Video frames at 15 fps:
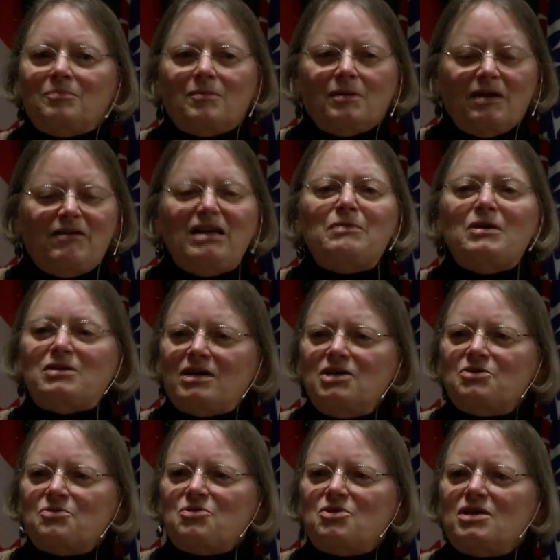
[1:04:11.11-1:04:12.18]
If anyone's
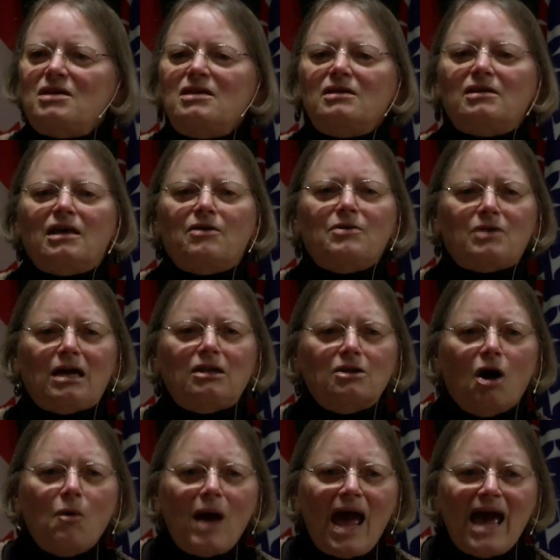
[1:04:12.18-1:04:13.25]
interested, there is a
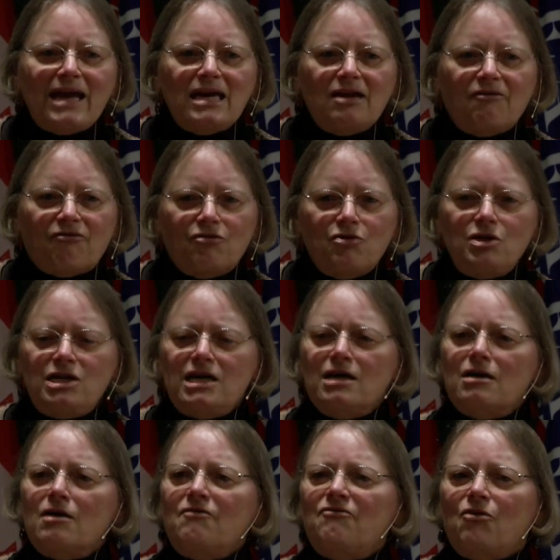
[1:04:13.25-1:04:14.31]
low-hanging fruit
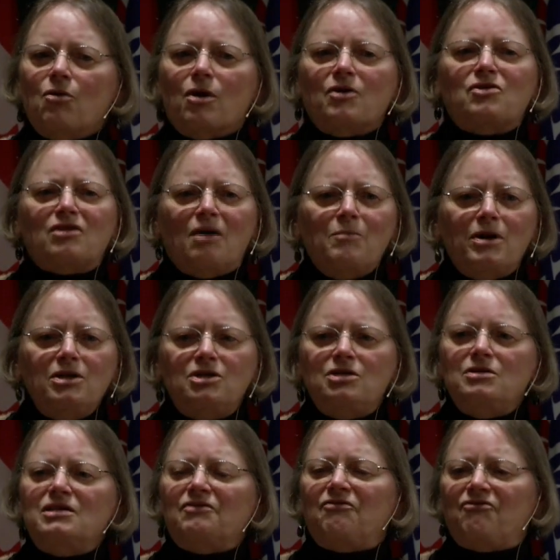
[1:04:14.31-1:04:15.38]
here for someone to
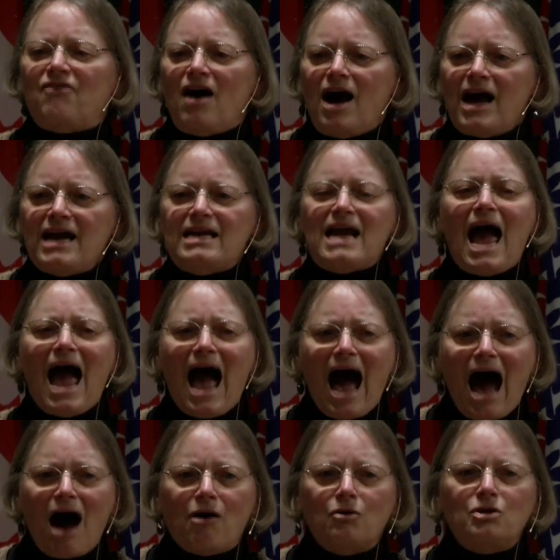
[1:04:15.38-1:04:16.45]
define
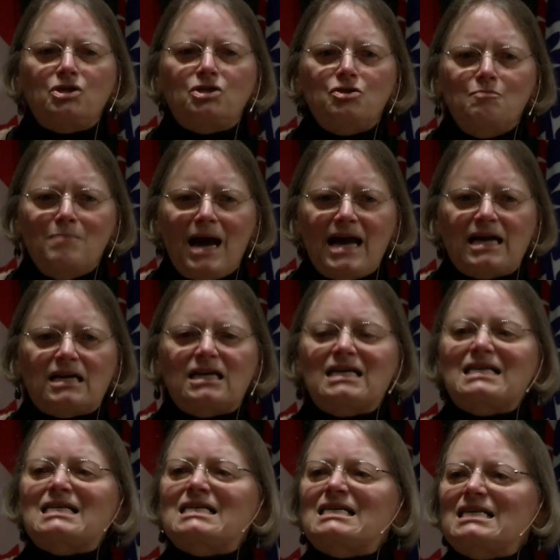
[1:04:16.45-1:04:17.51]
how to make
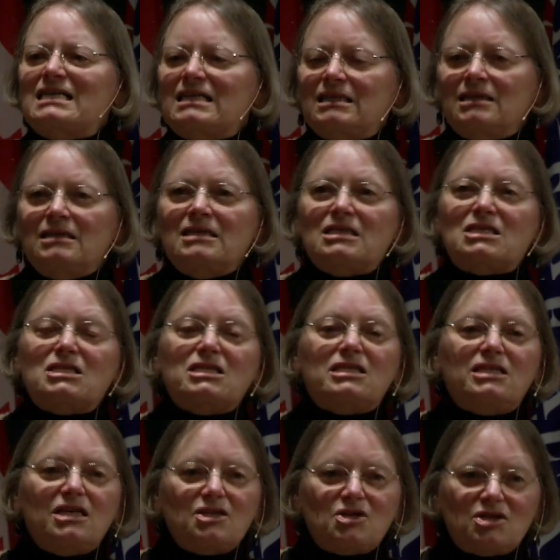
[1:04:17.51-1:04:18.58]

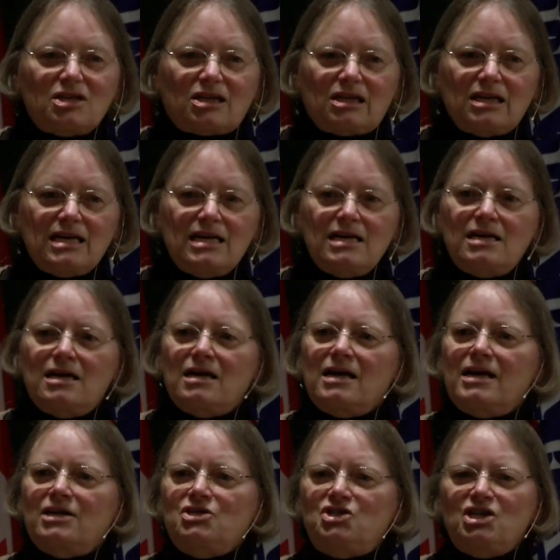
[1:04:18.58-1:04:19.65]
statistically
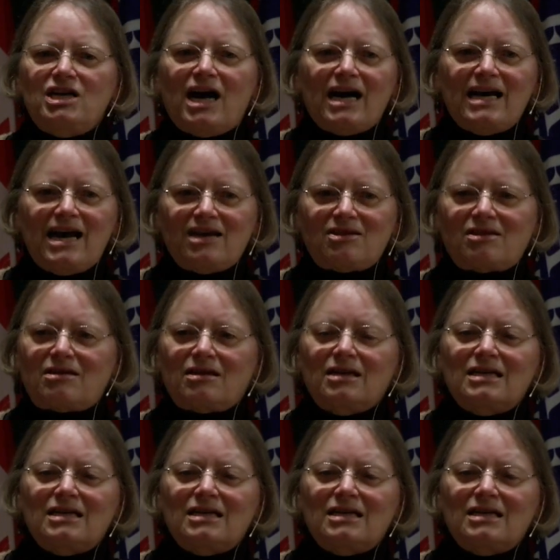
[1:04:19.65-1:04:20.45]
and GIS